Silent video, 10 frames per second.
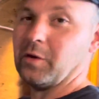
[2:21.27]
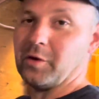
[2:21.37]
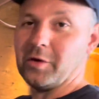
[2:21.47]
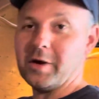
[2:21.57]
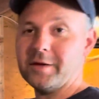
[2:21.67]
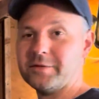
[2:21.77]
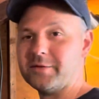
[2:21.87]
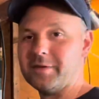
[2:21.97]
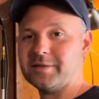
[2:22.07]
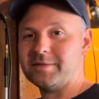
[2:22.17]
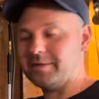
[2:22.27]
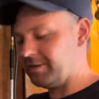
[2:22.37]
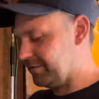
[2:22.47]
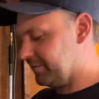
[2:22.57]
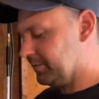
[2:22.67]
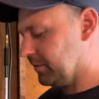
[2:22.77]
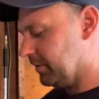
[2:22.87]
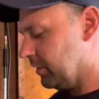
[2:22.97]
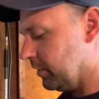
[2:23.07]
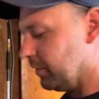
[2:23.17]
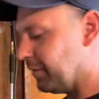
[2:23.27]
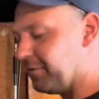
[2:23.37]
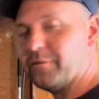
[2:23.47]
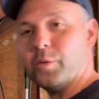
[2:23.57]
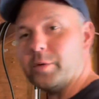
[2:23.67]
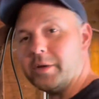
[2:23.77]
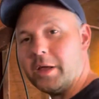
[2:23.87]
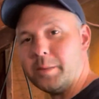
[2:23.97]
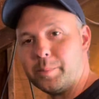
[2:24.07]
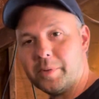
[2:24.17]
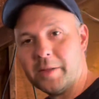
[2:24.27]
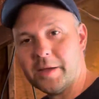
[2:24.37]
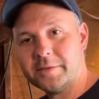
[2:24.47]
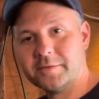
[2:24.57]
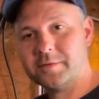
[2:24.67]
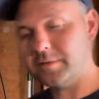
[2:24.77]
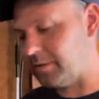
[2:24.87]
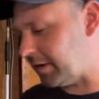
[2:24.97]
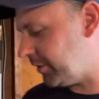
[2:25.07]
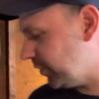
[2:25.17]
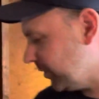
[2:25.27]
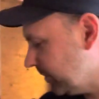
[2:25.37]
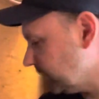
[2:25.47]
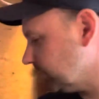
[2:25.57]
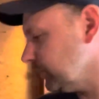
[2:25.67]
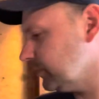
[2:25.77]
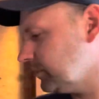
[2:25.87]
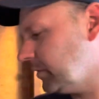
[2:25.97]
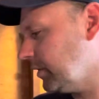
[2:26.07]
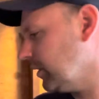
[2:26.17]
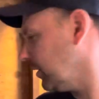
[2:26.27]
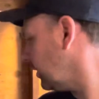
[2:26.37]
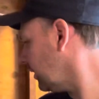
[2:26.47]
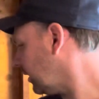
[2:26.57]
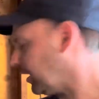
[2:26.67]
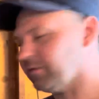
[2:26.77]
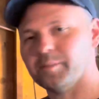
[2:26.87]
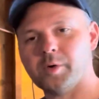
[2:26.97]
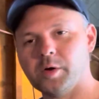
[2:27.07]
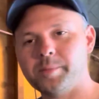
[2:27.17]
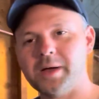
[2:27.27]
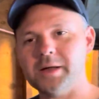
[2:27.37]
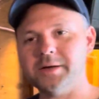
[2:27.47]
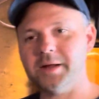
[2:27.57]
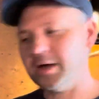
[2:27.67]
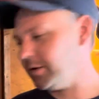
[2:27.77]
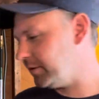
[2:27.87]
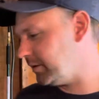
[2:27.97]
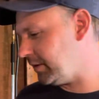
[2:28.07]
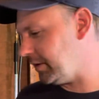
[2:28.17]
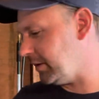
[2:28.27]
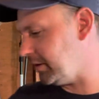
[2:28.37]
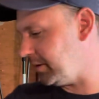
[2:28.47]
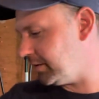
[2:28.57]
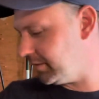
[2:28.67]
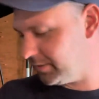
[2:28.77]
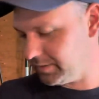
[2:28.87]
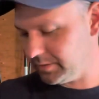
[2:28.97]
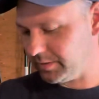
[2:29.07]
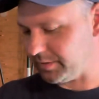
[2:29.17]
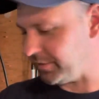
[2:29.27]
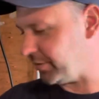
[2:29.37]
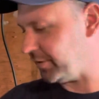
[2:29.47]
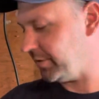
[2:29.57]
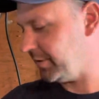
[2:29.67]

All right, so that's it. 48 plants later. I have them all potted out and either